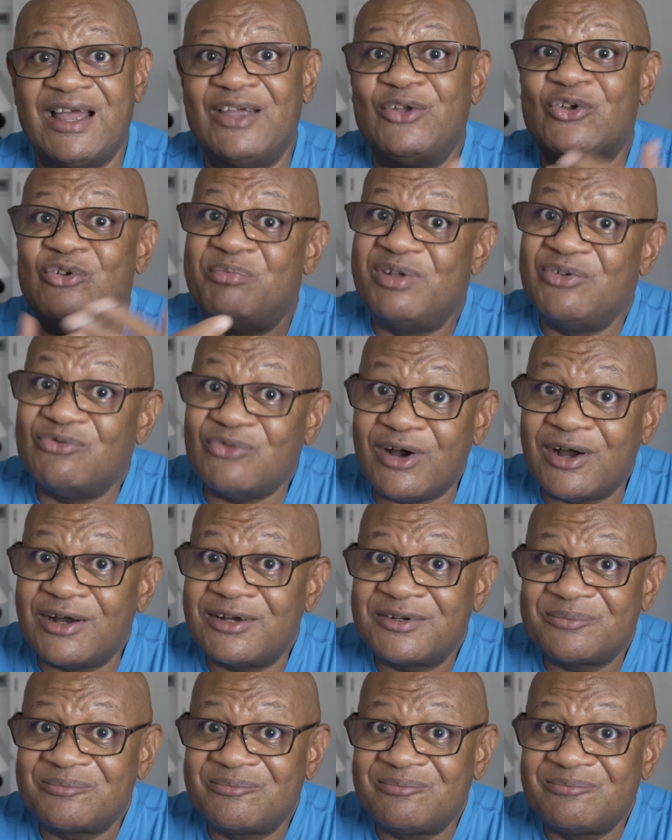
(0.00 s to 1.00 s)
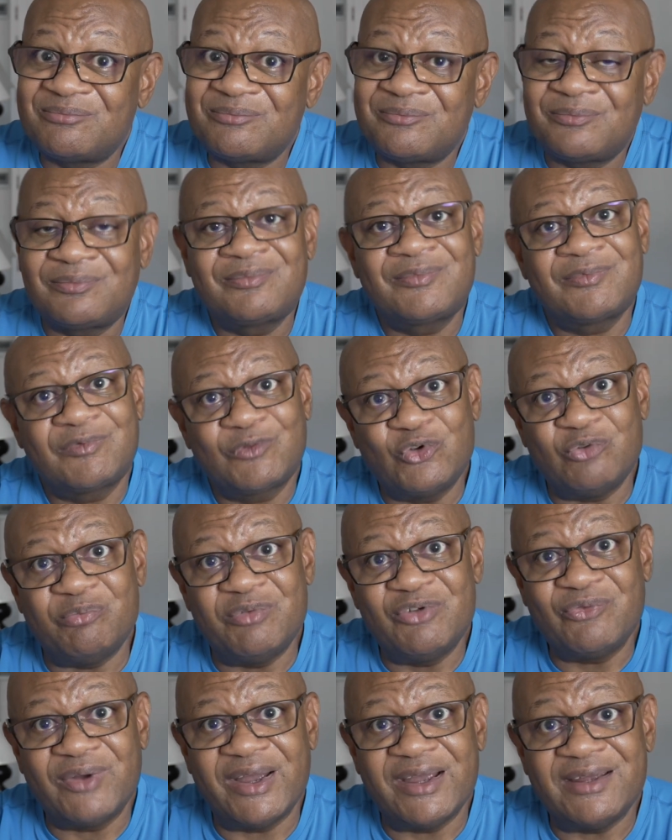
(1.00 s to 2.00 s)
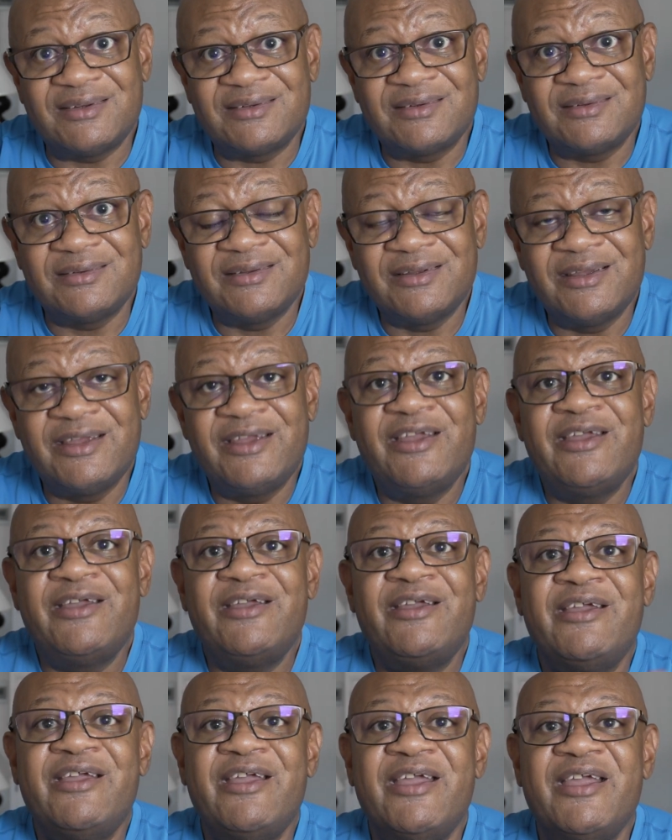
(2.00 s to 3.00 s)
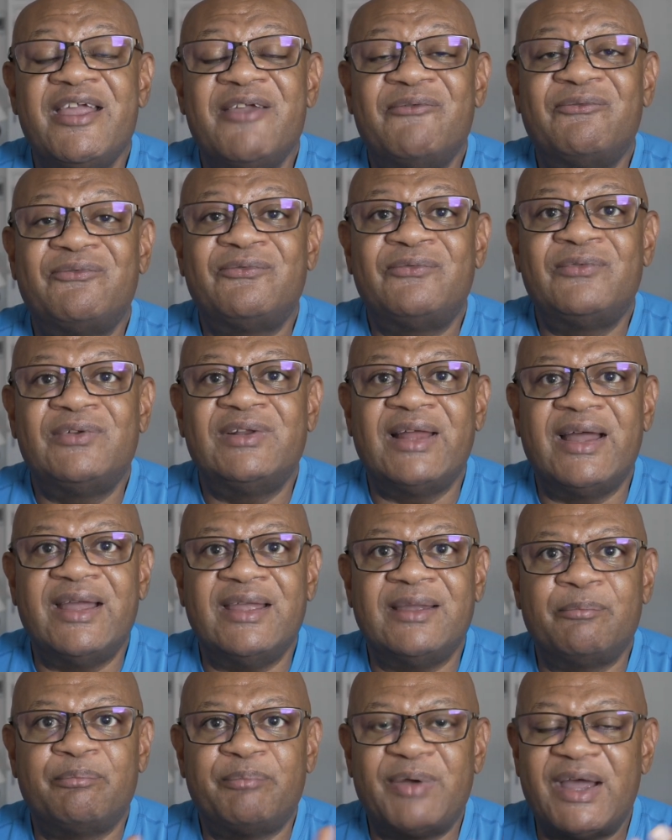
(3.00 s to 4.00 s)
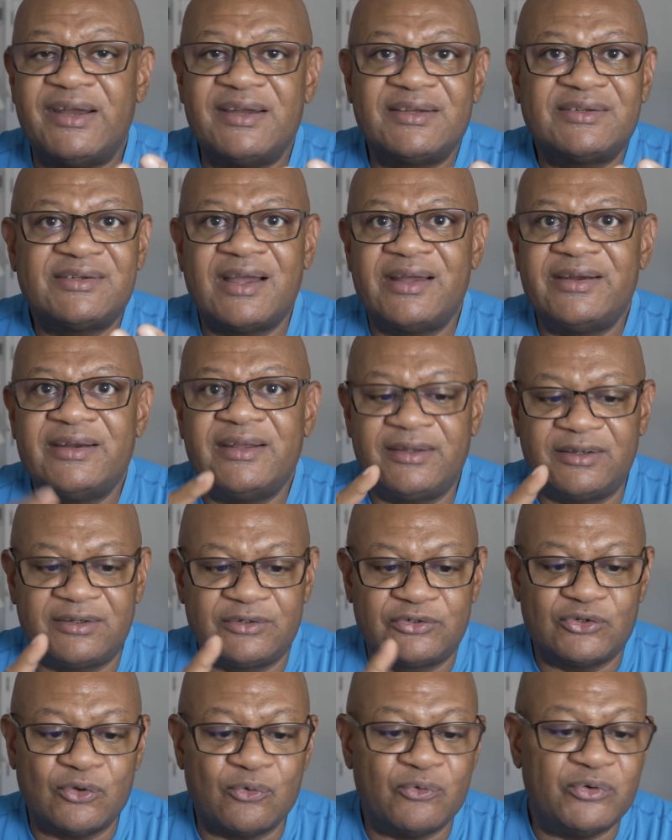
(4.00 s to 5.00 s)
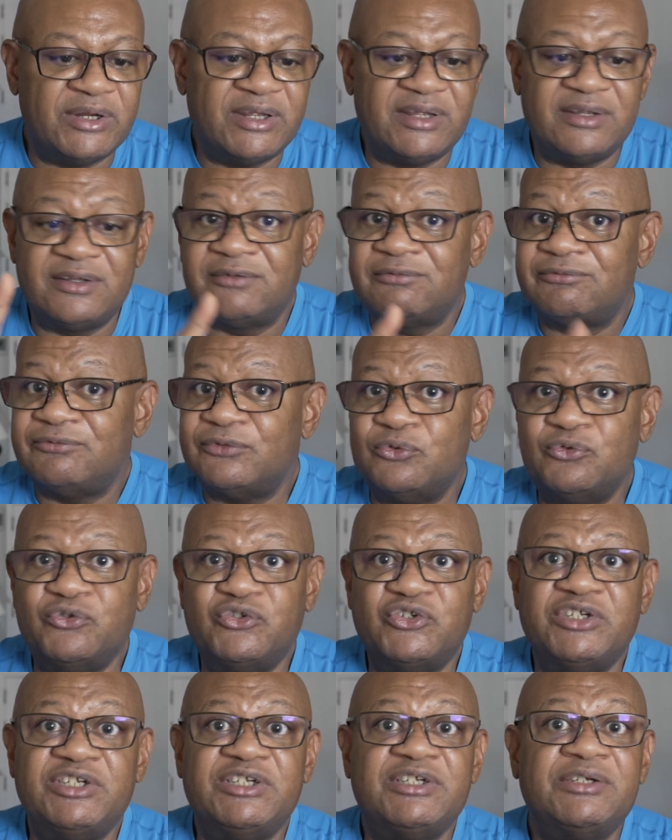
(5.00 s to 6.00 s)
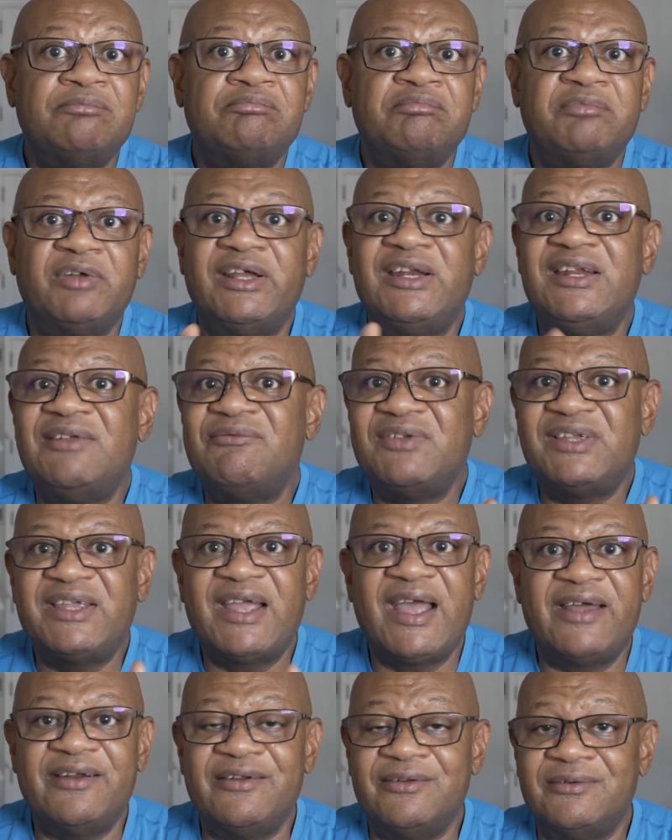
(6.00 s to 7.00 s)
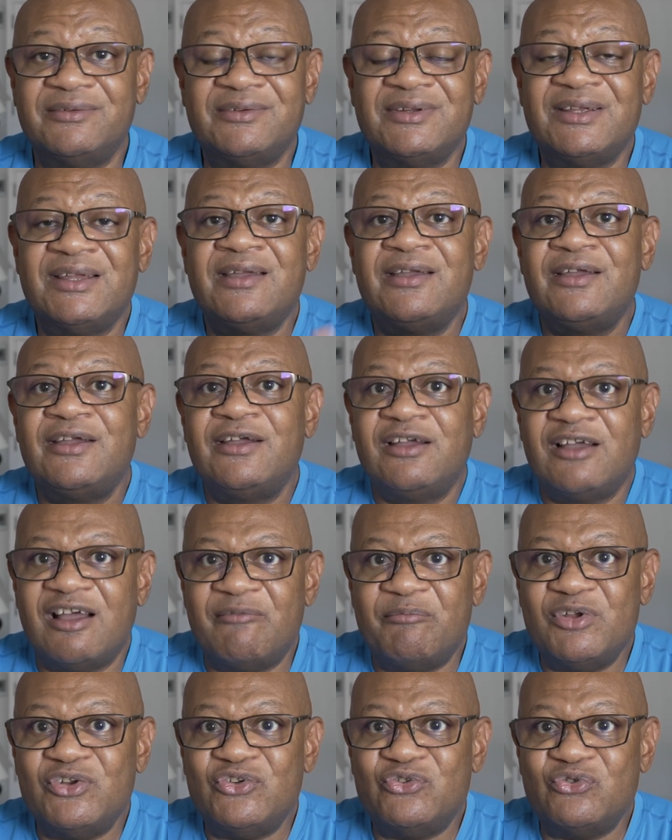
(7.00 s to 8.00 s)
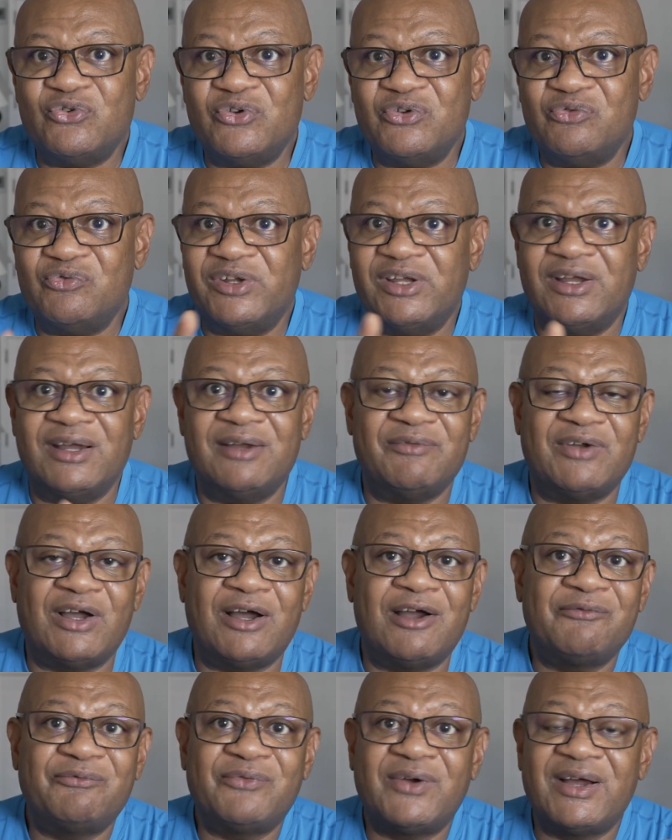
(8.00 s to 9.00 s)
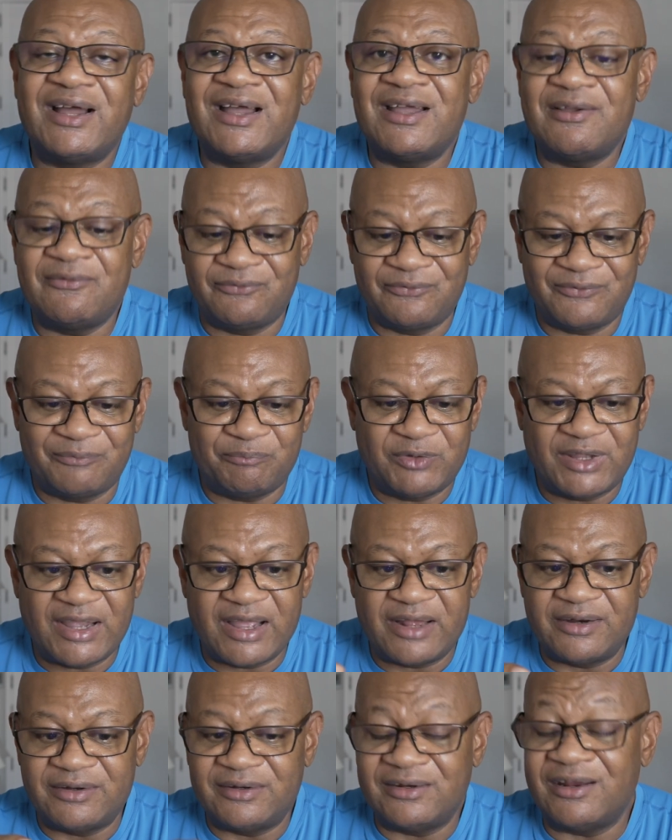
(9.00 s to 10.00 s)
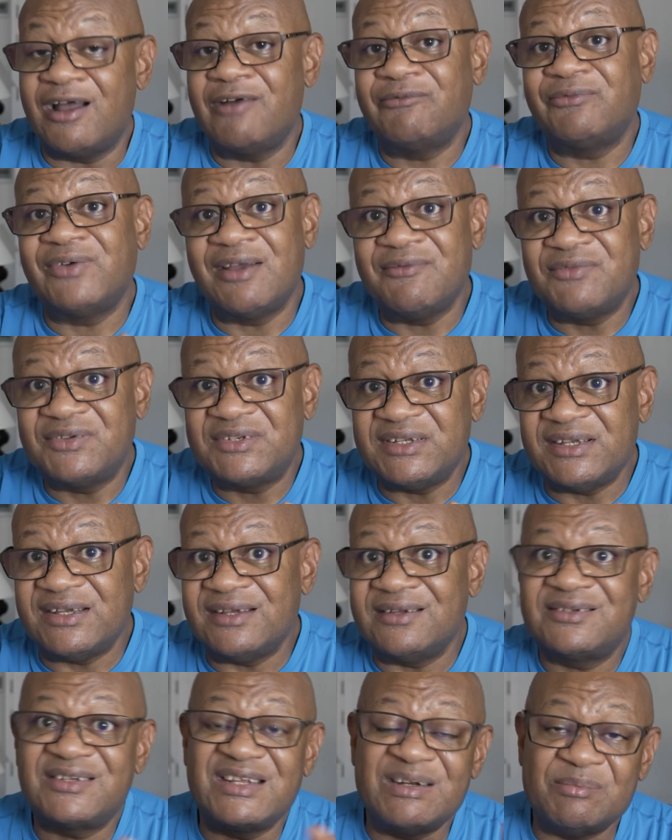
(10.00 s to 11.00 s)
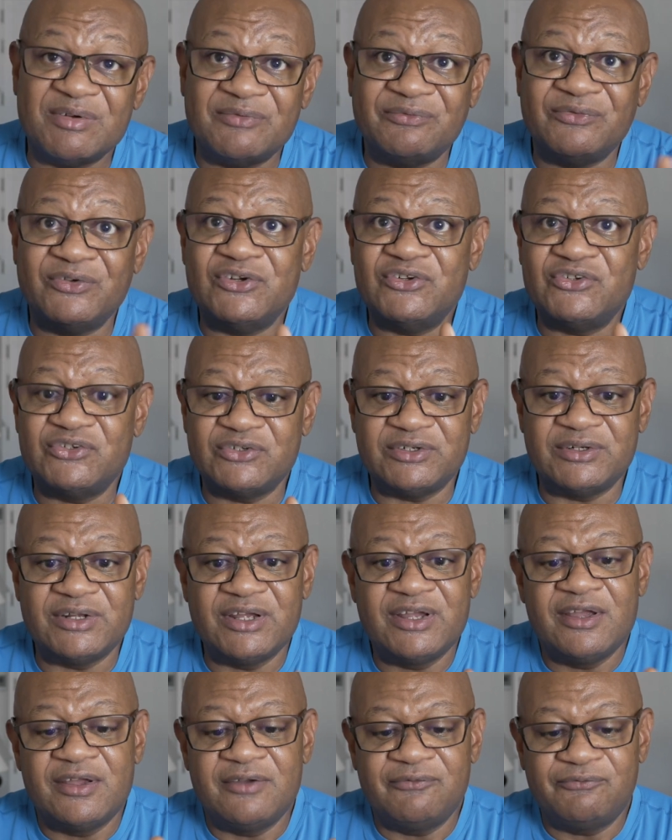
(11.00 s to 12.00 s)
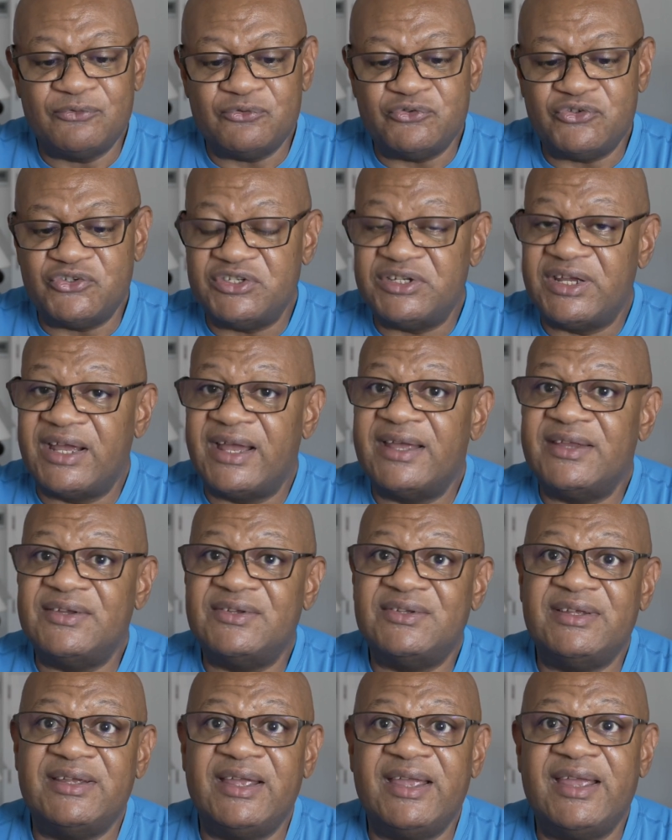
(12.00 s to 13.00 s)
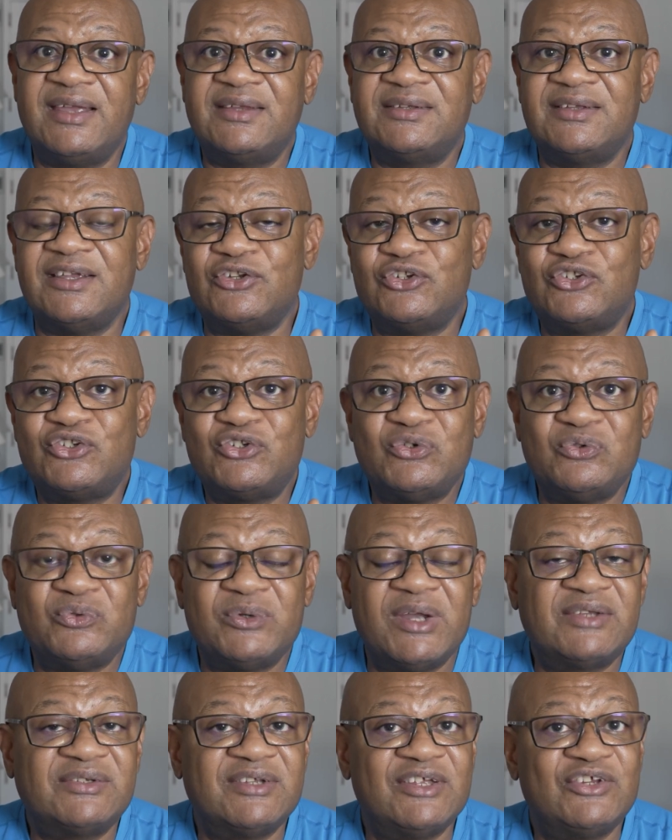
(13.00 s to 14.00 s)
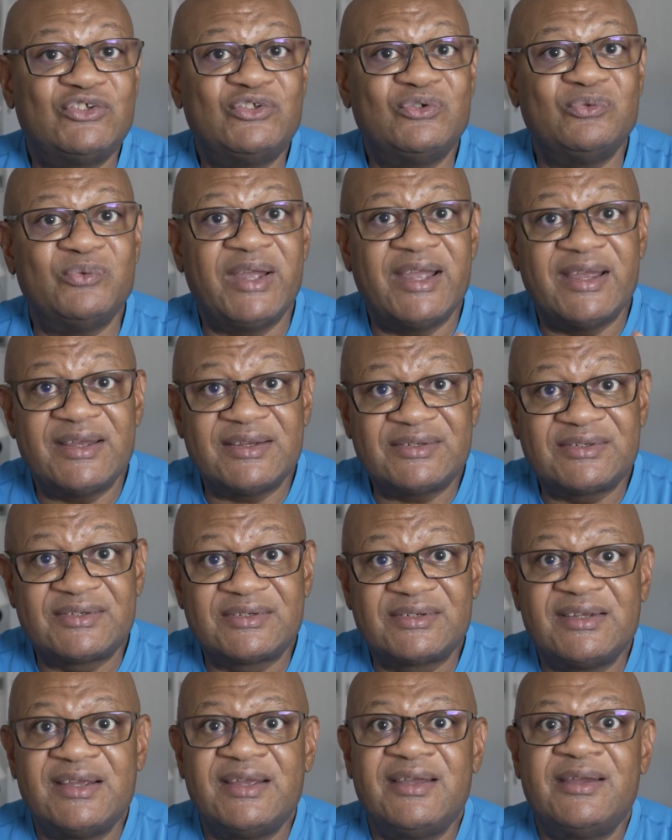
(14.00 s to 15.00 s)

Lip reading: I could be wrong, could be right. If like Panasonic, Sony, Fuji, and even Canon have been doing, we have R5 from Canon and R5C, a cinema version. Fuji has the XH2, XH2S.